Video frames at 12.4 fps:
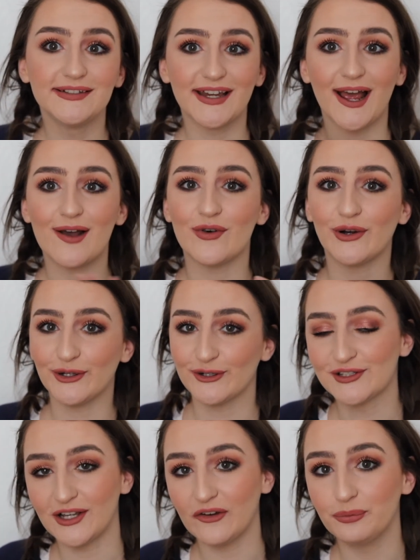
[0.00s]
to have all your
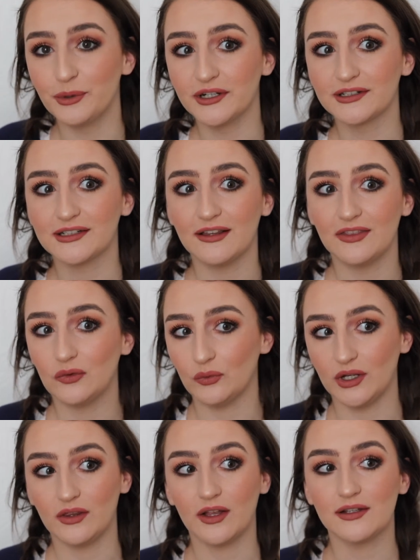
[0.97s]
stuff booked and then
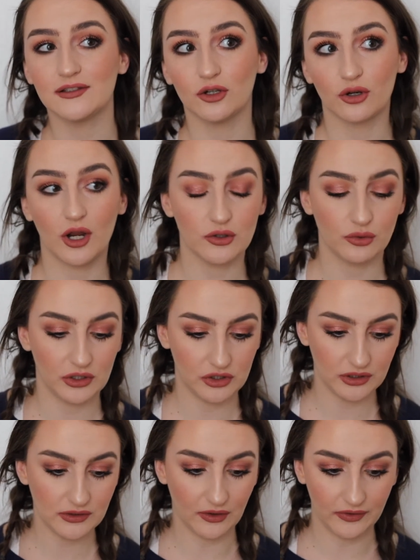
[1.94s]
realize your
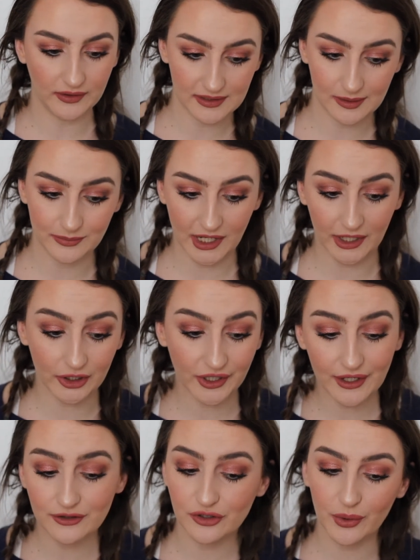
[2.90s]
graduation's on the same
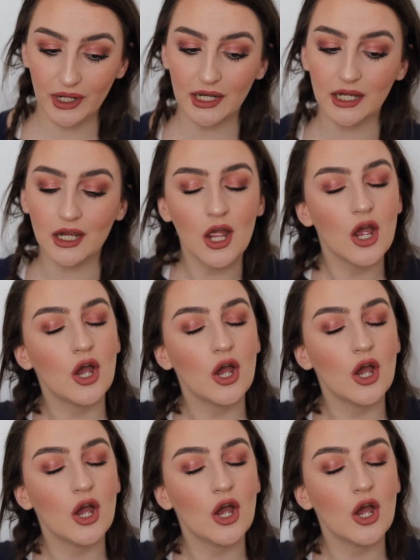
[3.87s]
Saturday as your wedding.